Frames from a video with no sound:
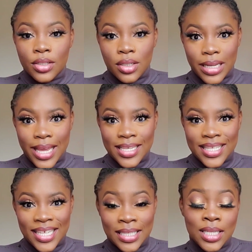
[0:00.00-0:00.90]
So guys,
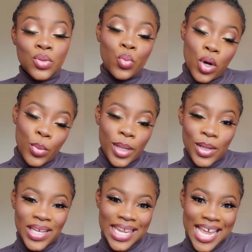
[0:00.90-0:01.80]
this is what we
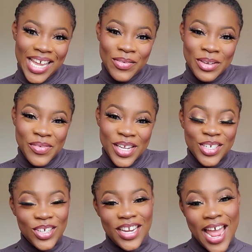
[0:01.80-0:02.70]
look like when we are
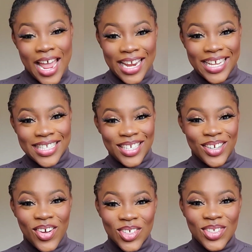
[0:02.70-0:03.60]
done highlighting
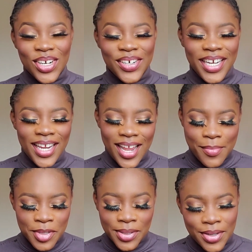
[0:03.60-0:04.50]
and contouring.
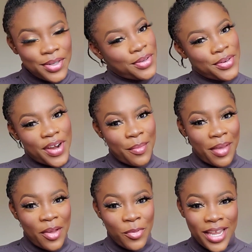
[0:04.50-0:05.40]
I'm just gonna go grab
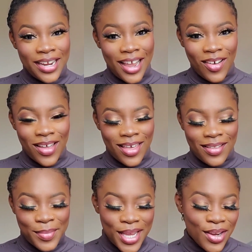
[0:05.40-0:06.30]
my wig now
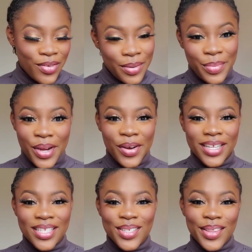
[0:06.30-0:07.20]
and make a
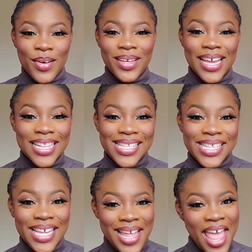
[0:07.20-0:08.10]
reappearance so that we can
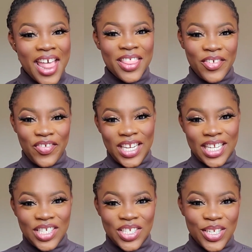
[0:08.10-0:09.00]
see the
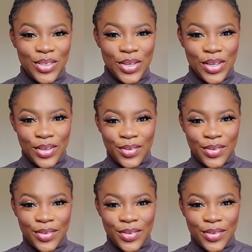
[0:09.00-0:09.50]
finished look.